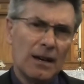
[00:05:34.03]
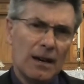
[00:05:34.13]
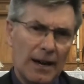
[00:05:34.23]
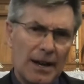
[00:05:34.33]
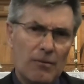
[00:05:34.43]

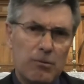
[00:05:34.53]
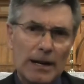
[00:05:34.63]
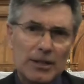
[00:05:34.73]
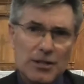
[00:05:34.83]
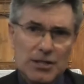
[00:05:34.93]
I know of
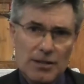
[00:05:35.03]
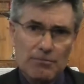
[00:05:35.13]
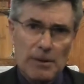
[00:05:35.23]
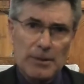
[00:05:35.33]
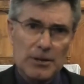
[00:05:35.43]
one Christian
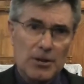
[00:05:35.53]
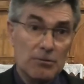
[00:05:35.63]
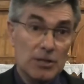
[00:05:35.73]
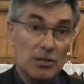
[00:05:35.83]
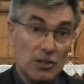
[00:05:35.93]
woman who
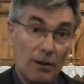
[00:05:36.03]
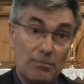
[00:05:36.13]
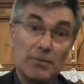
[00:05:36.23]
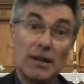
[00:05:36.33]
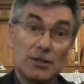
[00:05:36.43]
was a
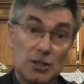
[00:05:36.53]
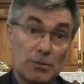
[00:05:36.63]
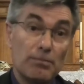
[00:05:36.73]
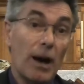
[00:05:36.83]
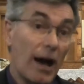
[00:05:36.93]
top
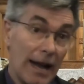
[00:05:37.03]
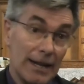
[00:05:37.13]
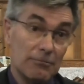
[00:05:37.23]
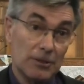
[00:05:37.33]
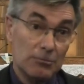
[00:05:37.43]
notch
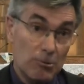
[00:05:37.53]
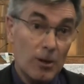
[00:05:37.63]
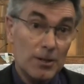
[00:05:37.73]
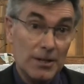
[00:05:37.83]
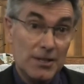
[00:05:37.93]
pilot with
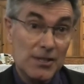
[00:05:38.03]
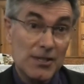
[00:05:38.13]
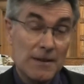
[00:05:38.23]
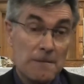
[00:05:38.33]
Qantas.